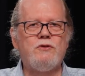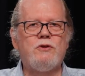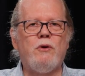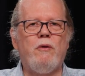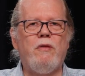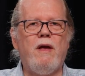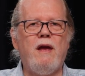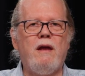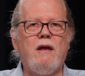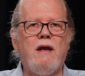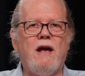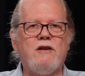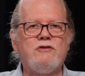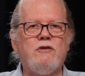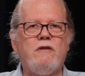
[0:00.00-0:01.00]
So the
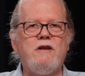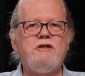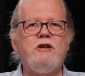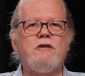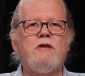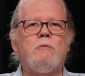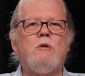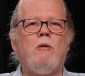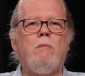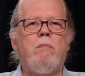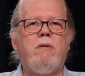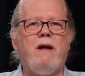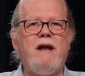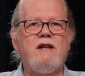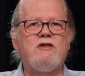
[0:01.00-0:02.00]
geothermal
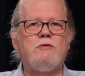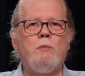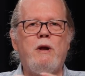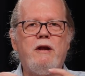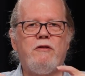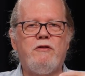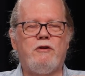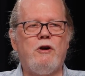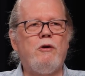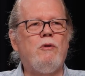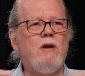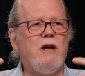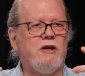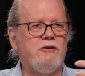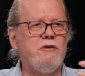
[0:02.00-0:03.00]
plants make their own
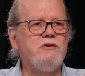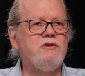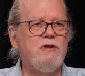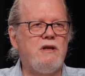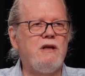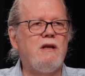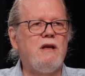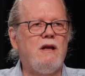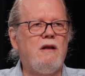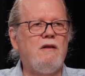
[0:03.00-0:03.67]
electricity,